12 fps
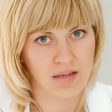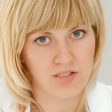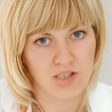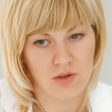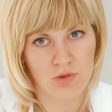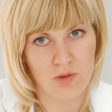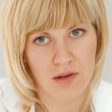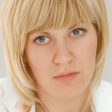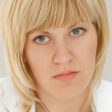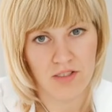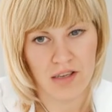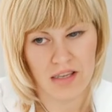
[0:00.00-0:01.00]

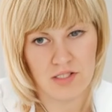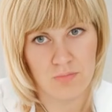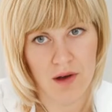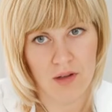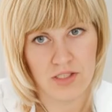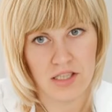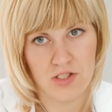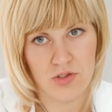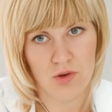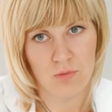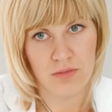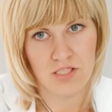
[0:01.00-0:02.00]
hemolymph, is pumped into
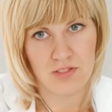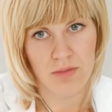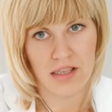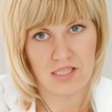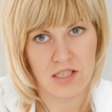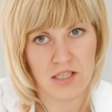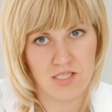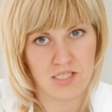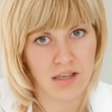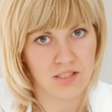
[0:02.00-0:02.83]
open spaces,